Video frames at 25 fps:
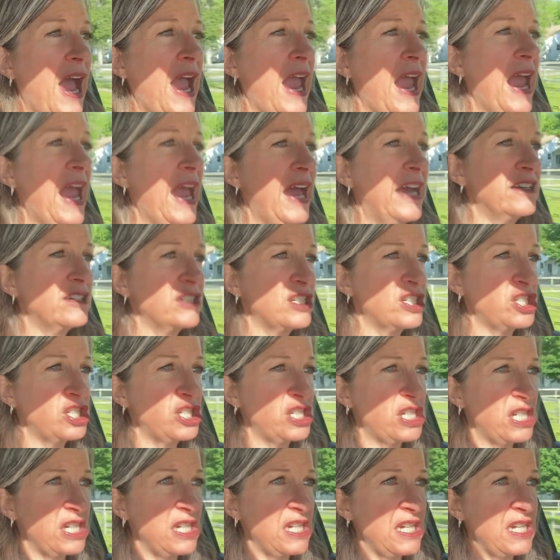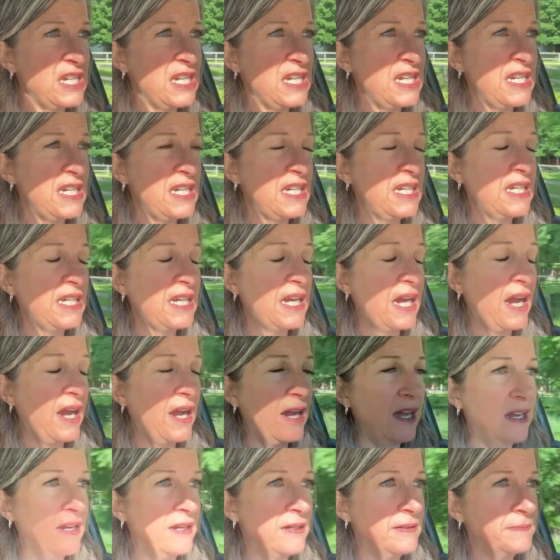and she
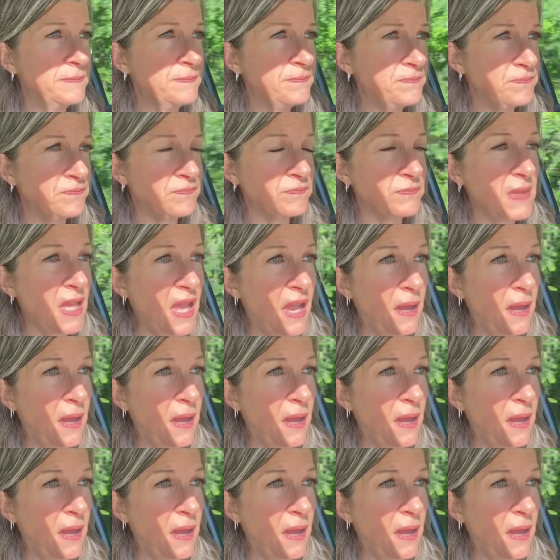um,